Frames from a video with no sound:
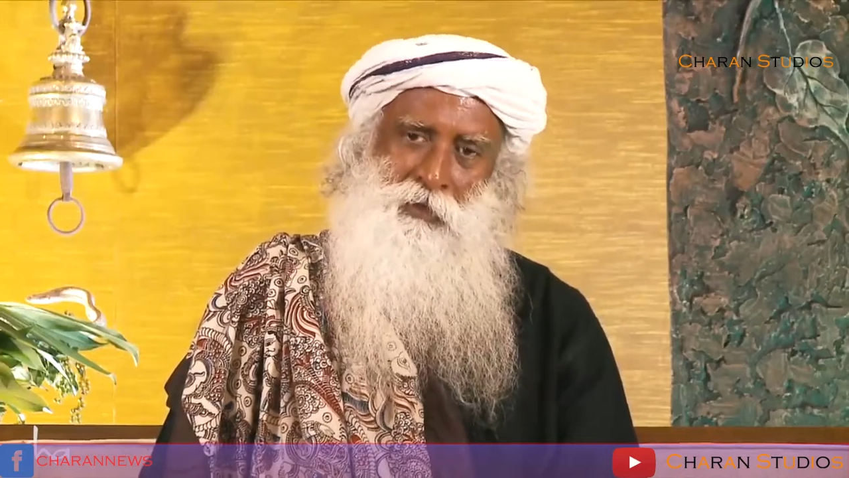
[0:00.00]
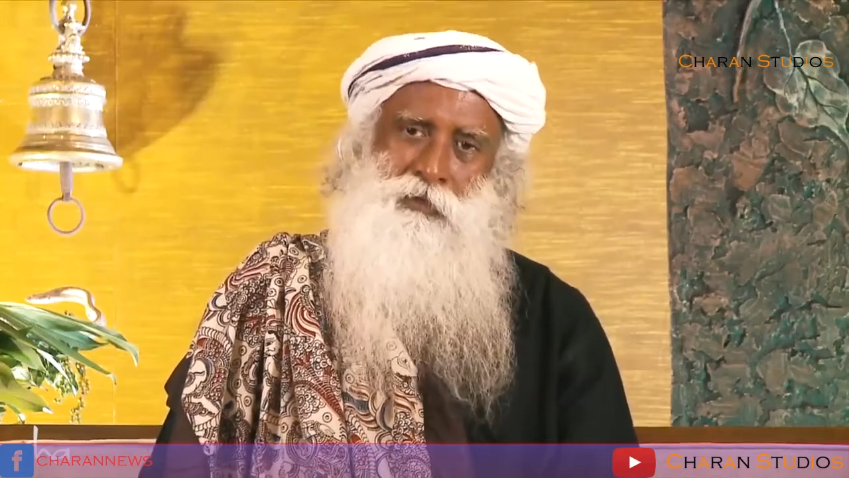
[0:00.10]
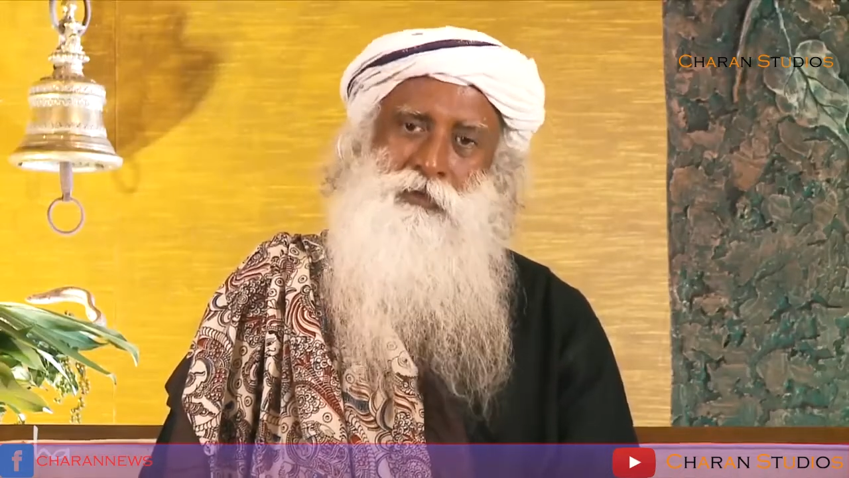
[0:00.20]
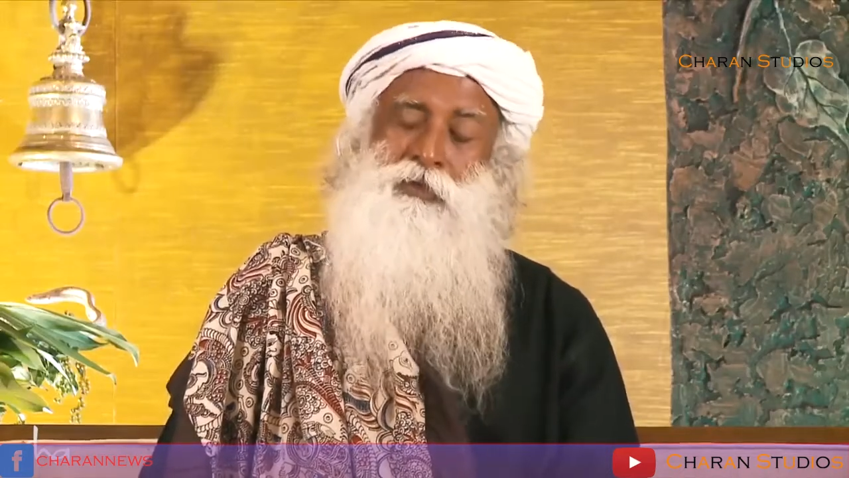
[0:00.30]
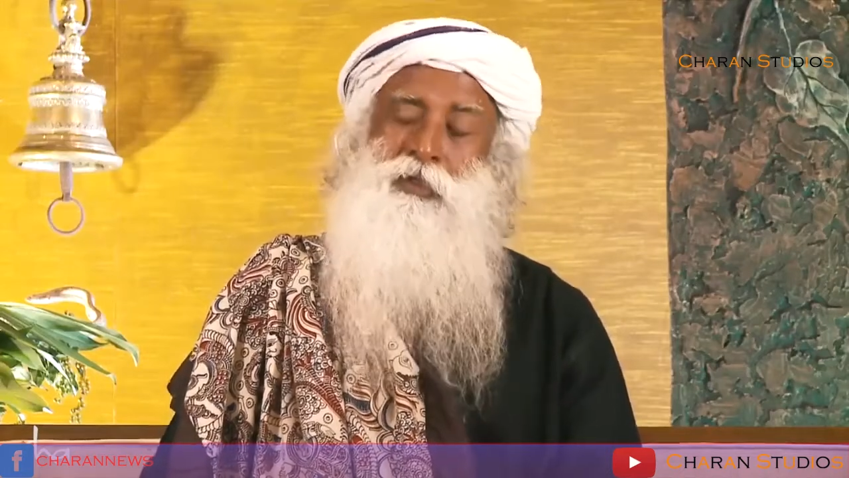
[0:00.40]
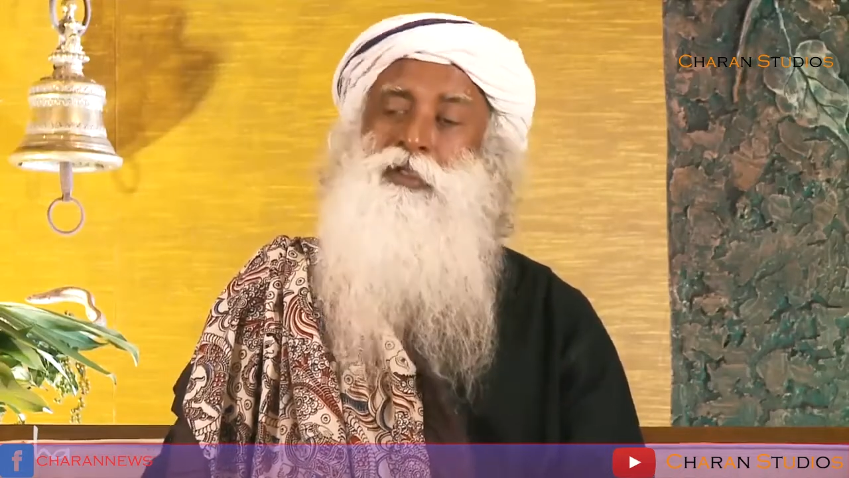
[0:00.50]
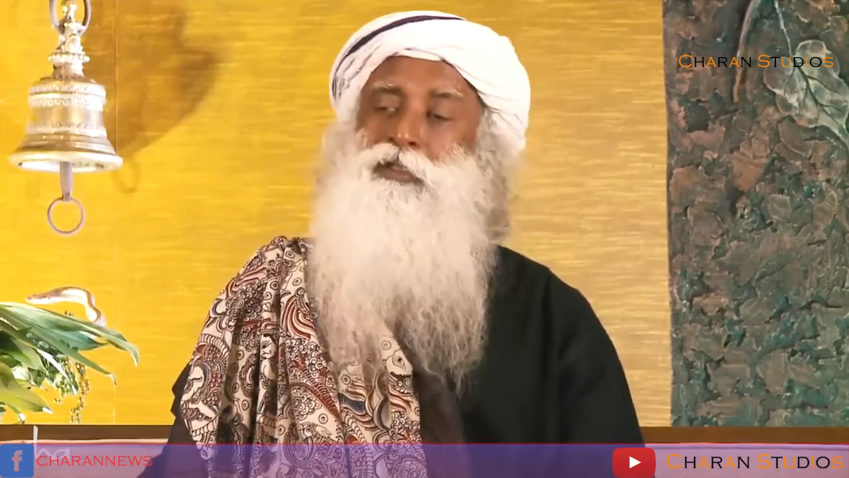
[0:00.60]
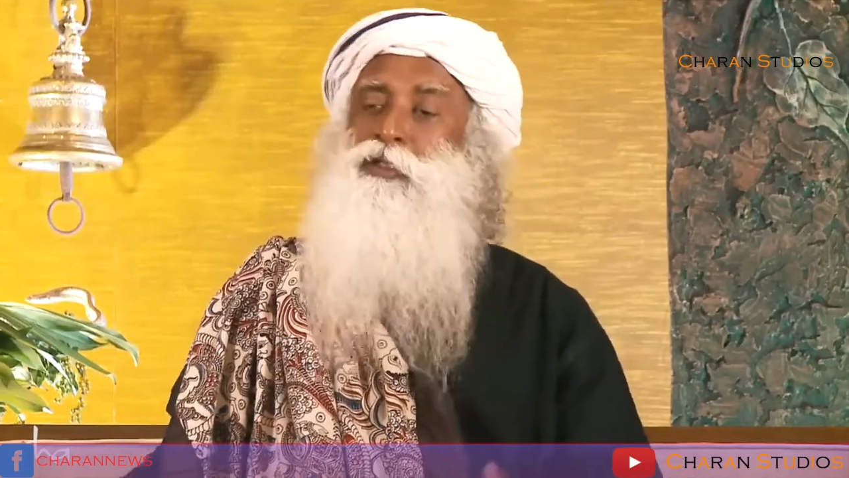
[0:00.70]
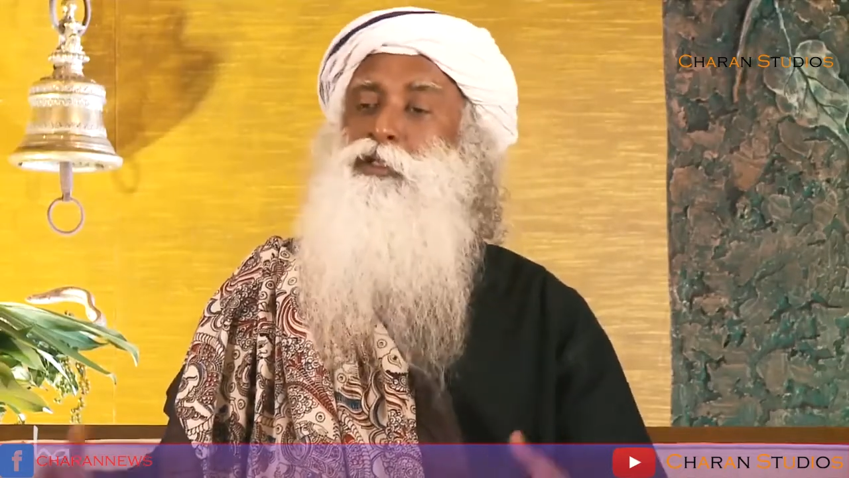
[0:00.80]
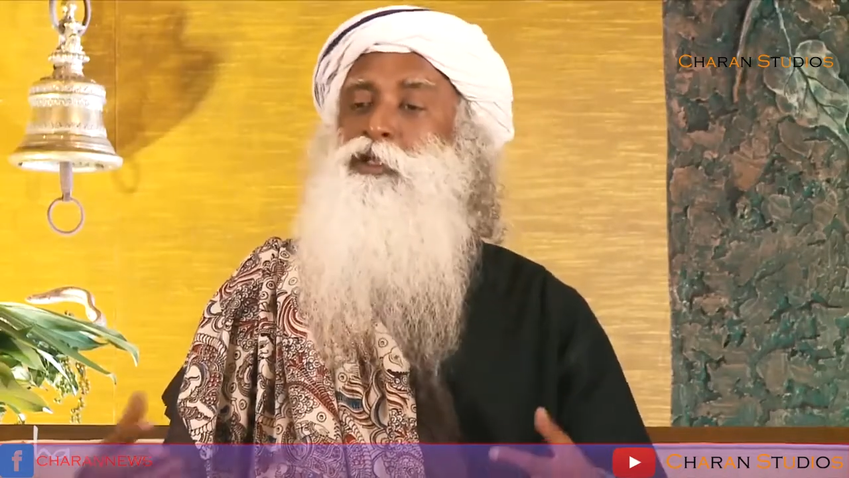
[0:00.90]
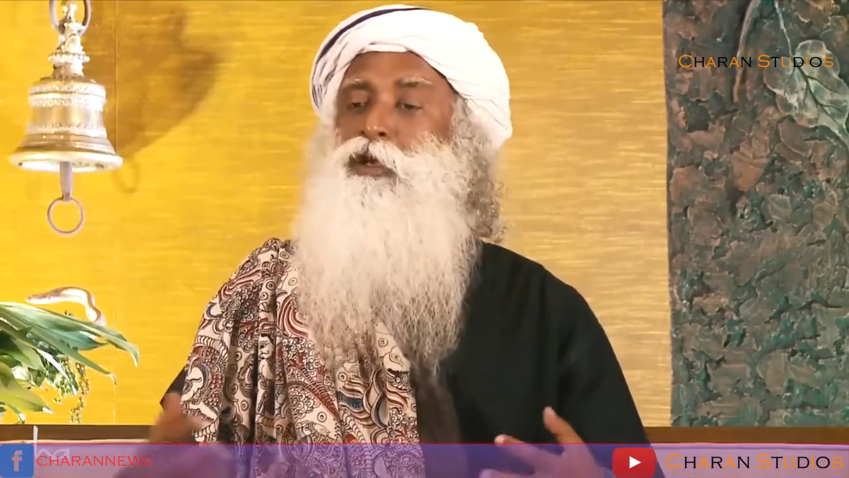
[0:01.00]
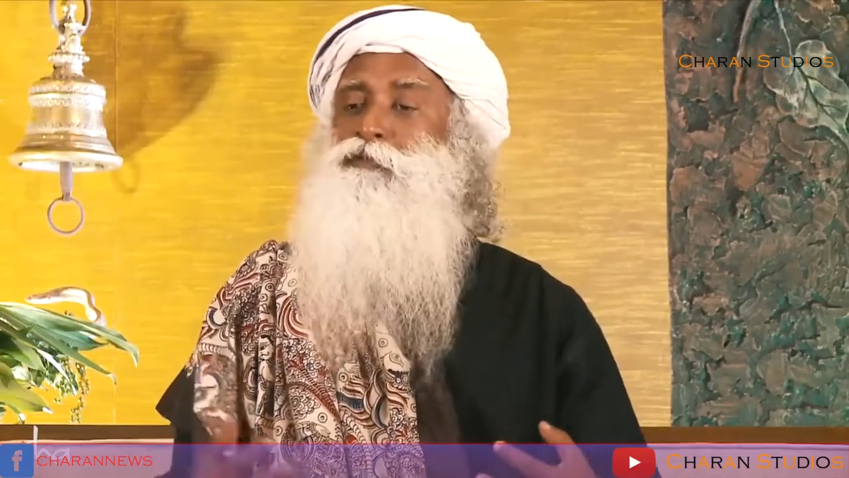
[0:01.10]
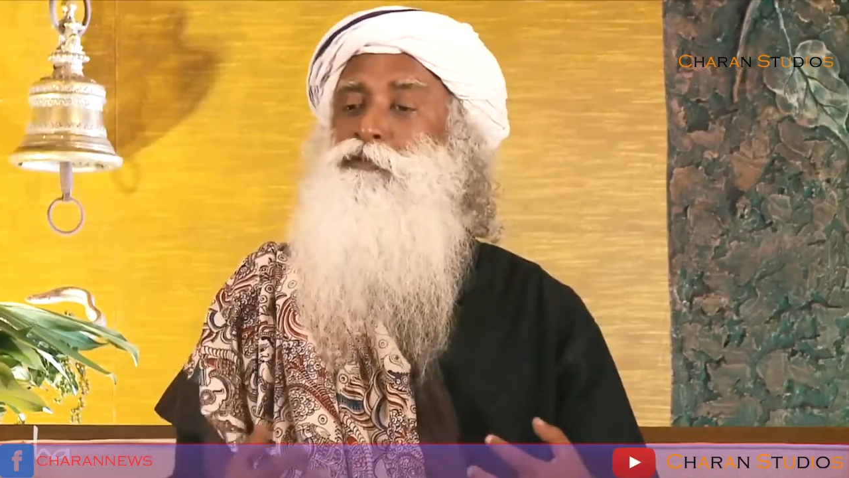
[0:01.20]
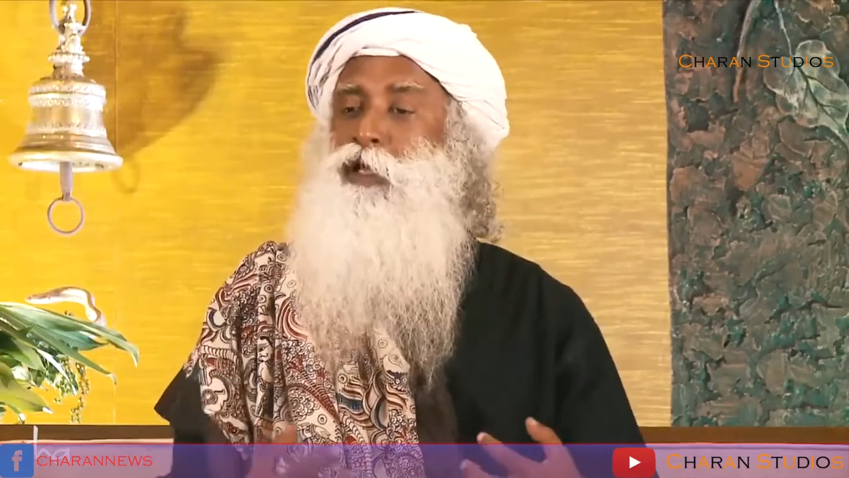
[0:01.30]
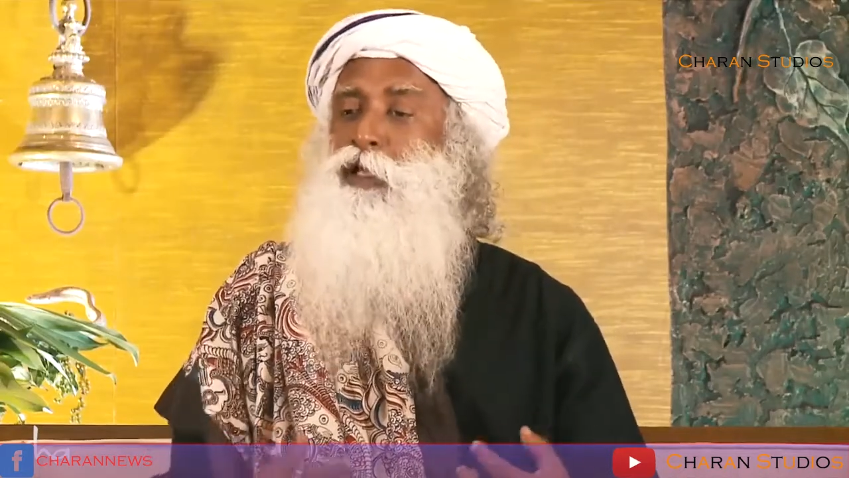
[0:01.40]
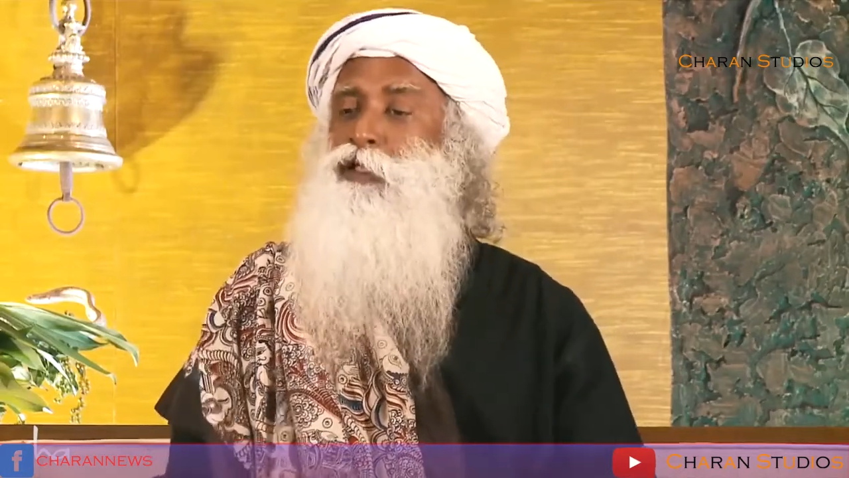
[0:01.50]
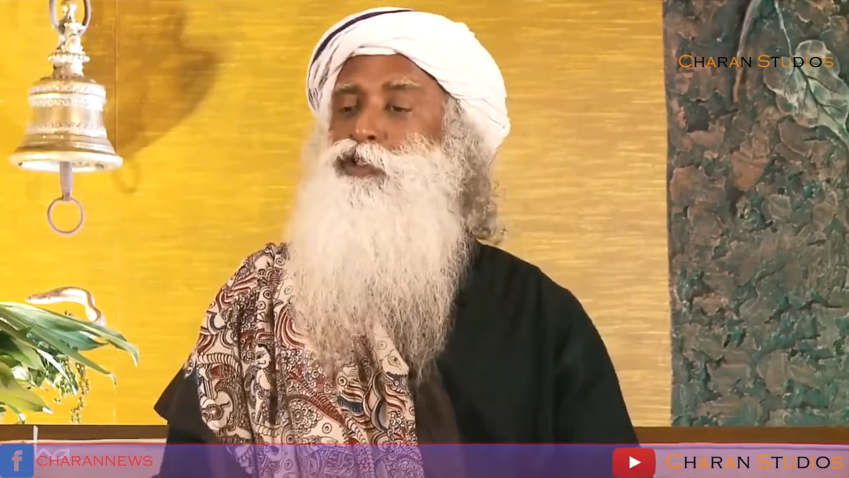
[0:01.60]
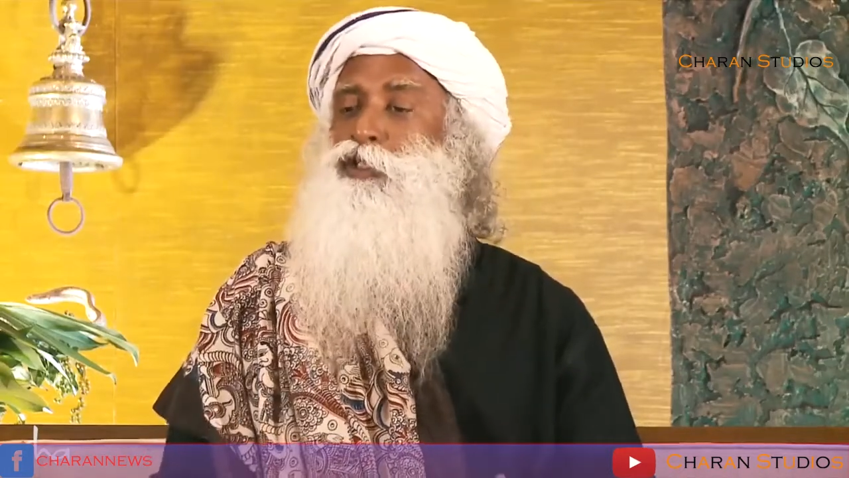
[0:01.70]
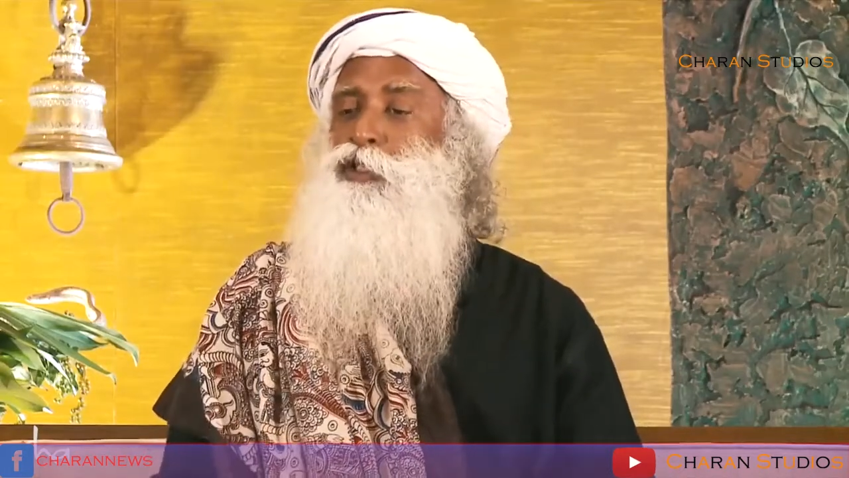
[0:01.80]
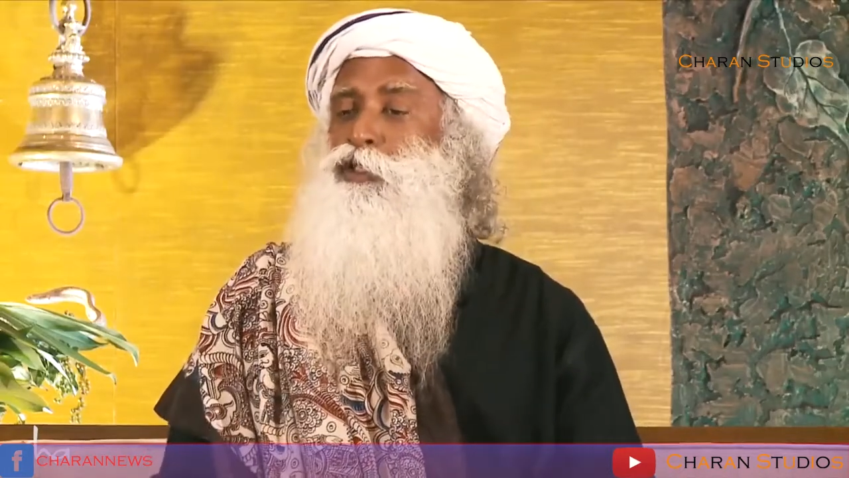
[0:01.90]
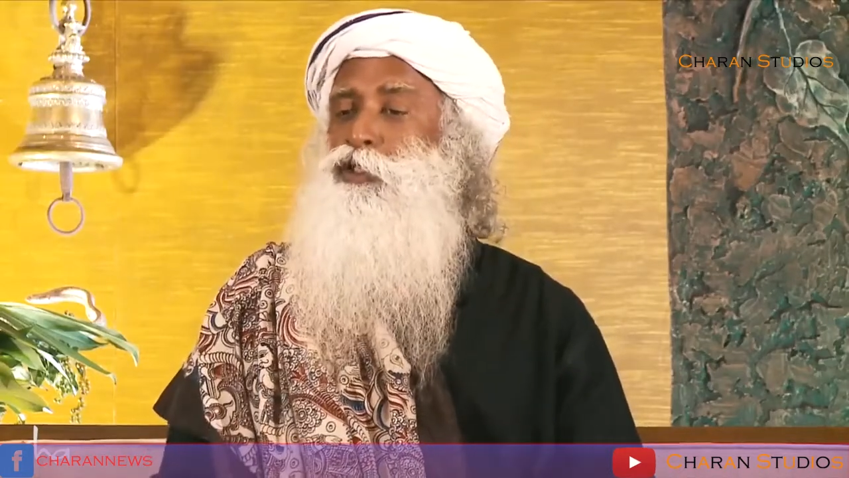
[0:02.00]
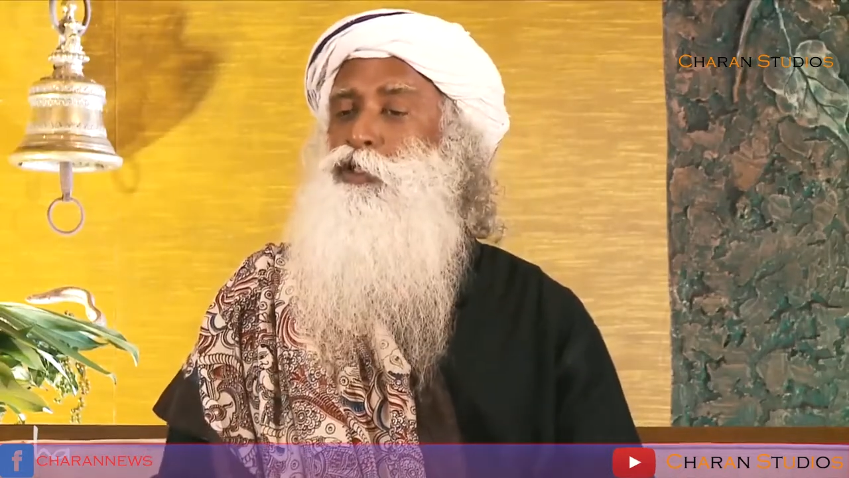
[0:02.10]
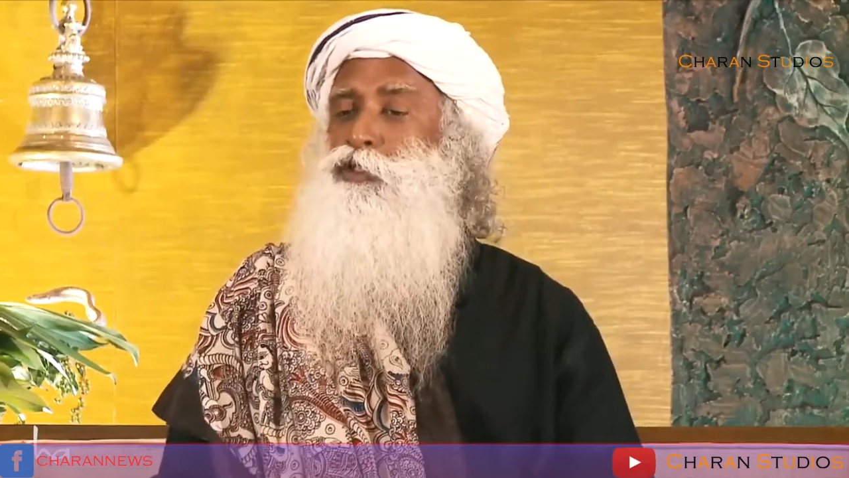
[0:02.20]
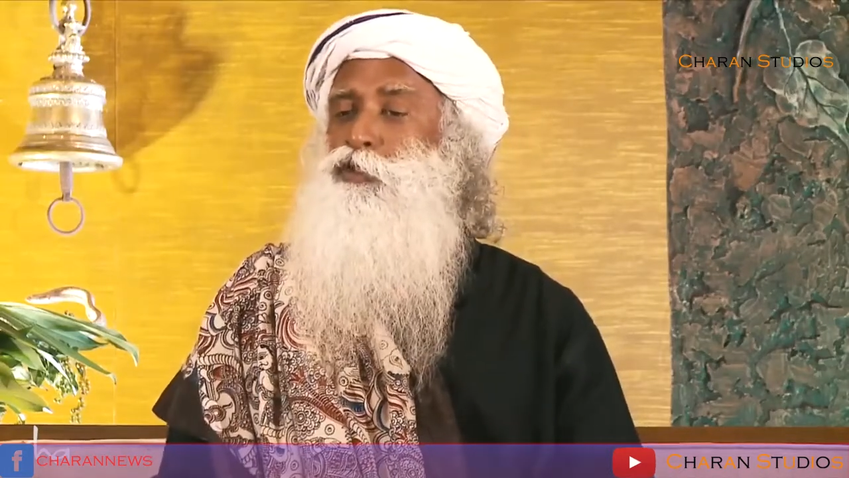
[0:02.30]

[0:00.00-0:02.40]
there is enough energy in this